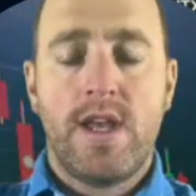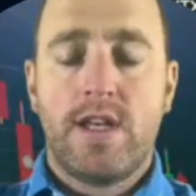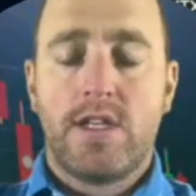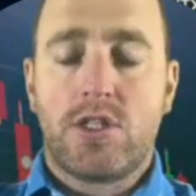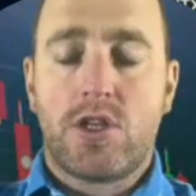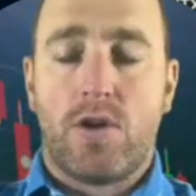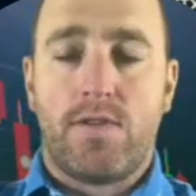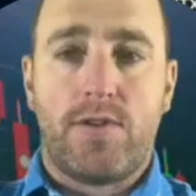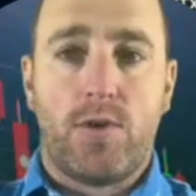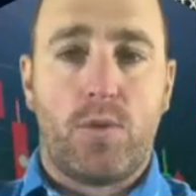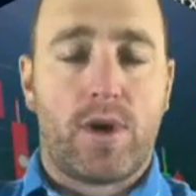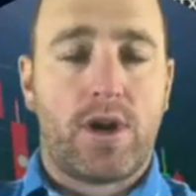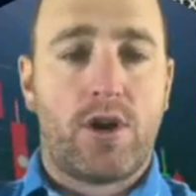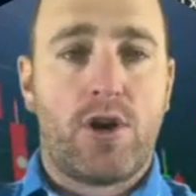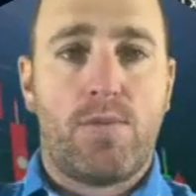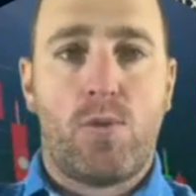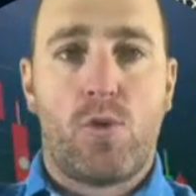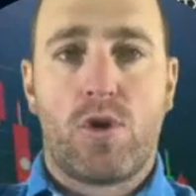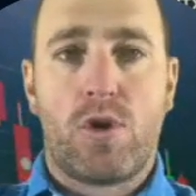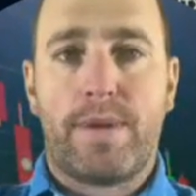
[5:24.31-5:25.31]
So if you want to
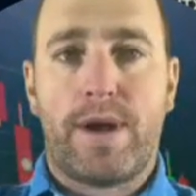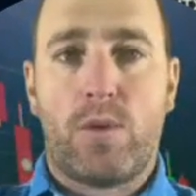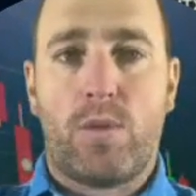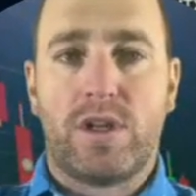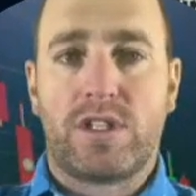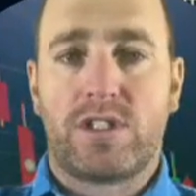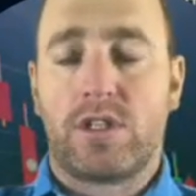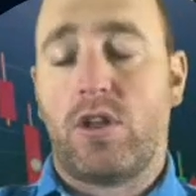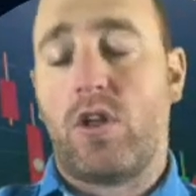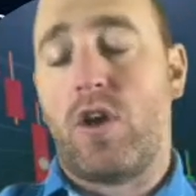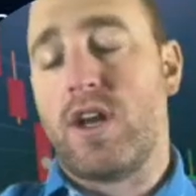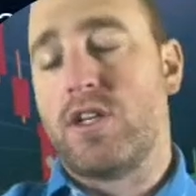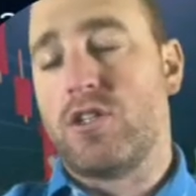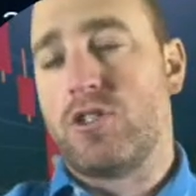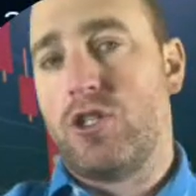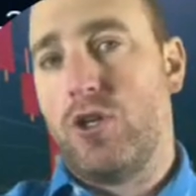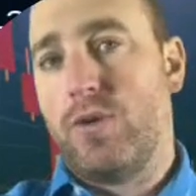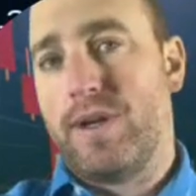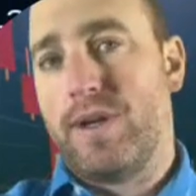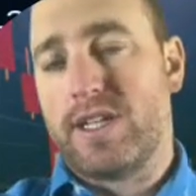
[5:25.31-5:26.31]
know more about what Solana
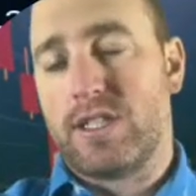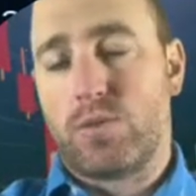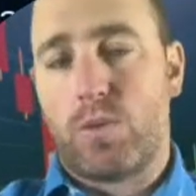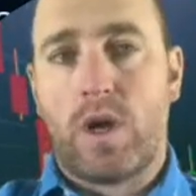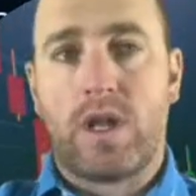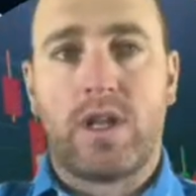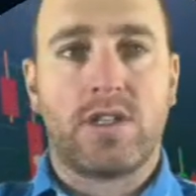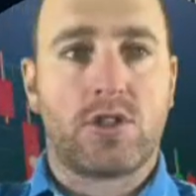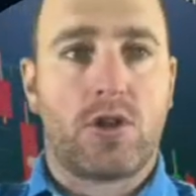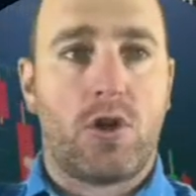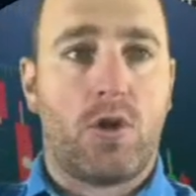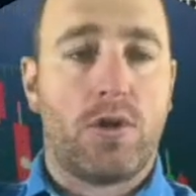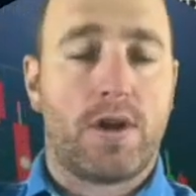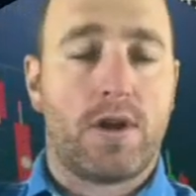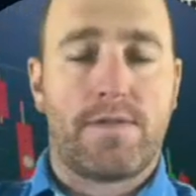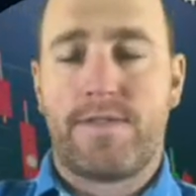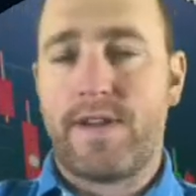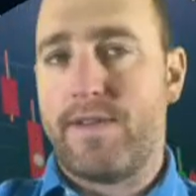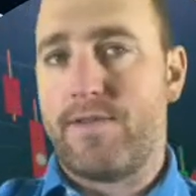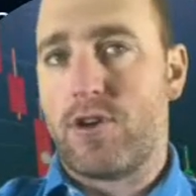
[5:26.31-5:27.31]
is doing, as well as all
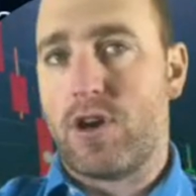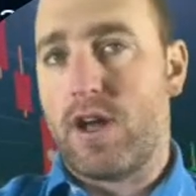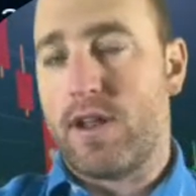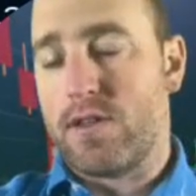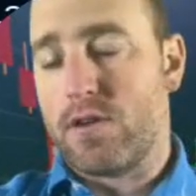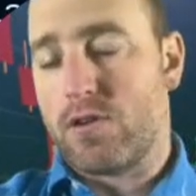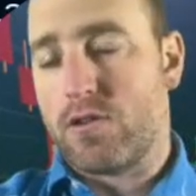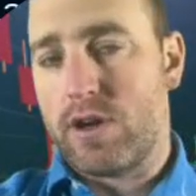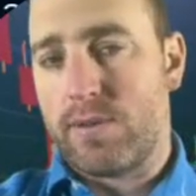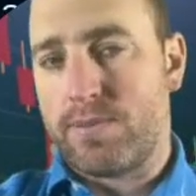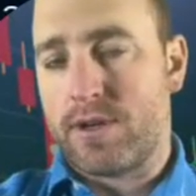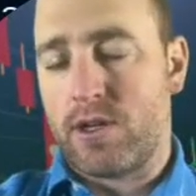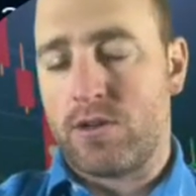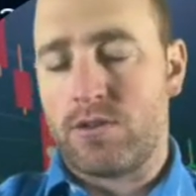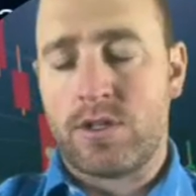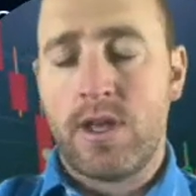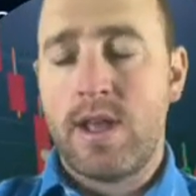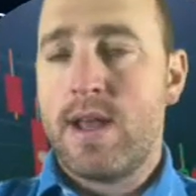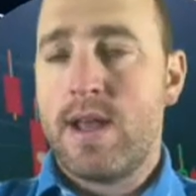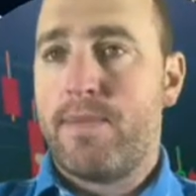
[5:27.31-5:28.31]
your favorite other
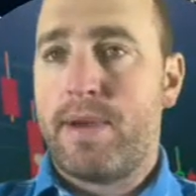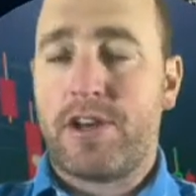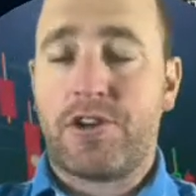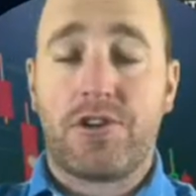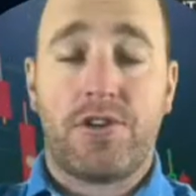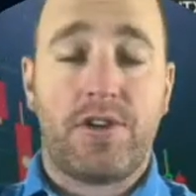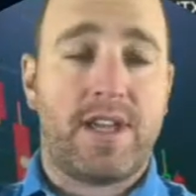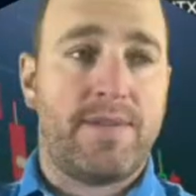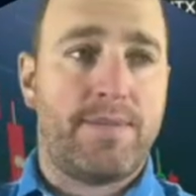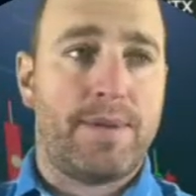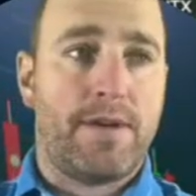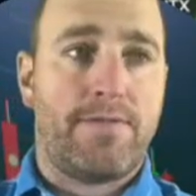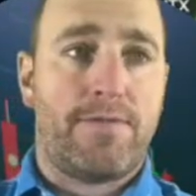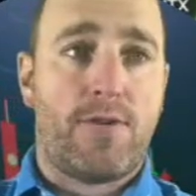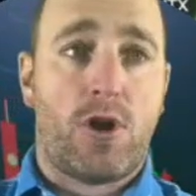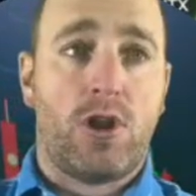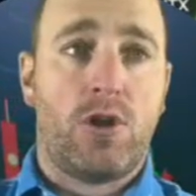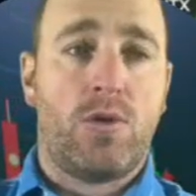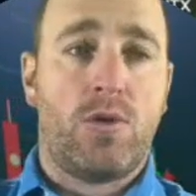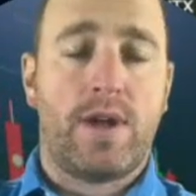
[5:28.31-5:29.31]
cryptos, make sure you give me a
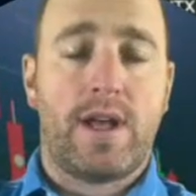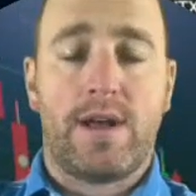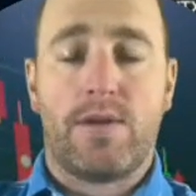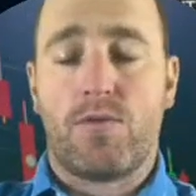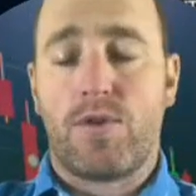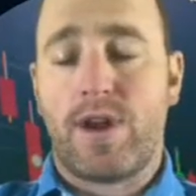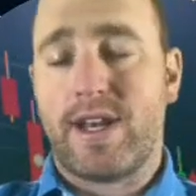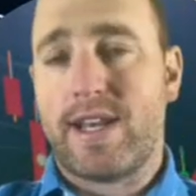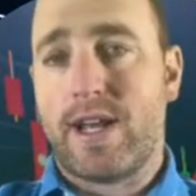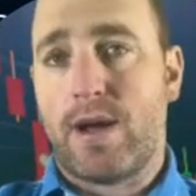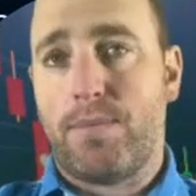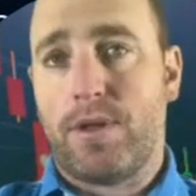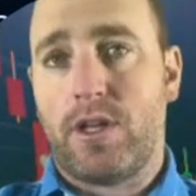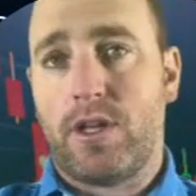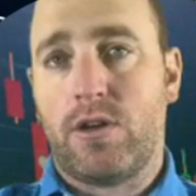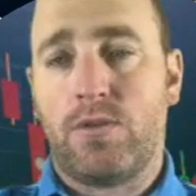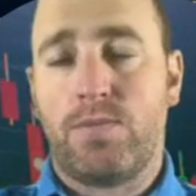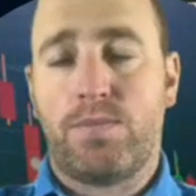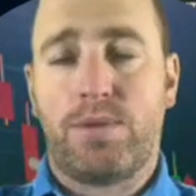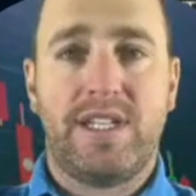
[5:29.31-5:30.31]
follow right down
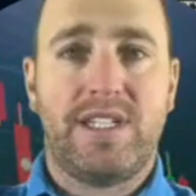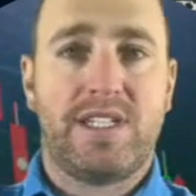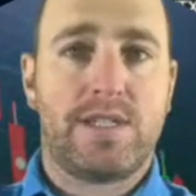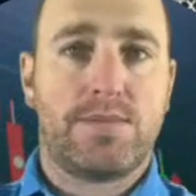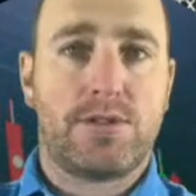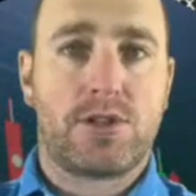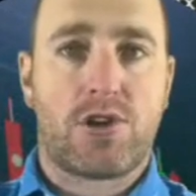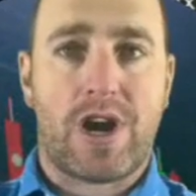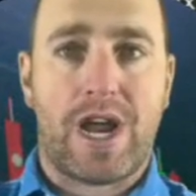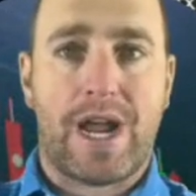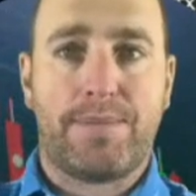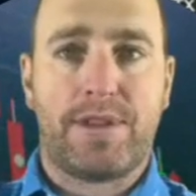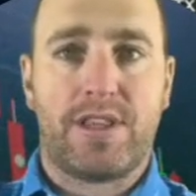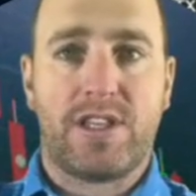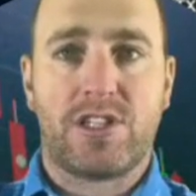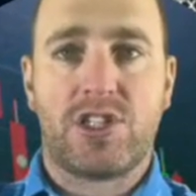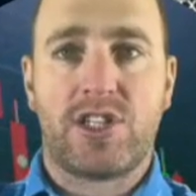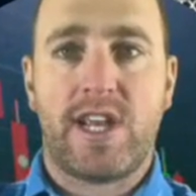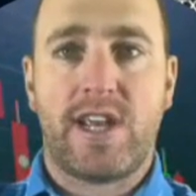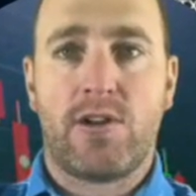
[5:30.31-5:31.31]
below. Please subscribe to
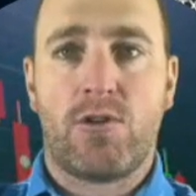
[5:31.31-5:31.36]
this channel.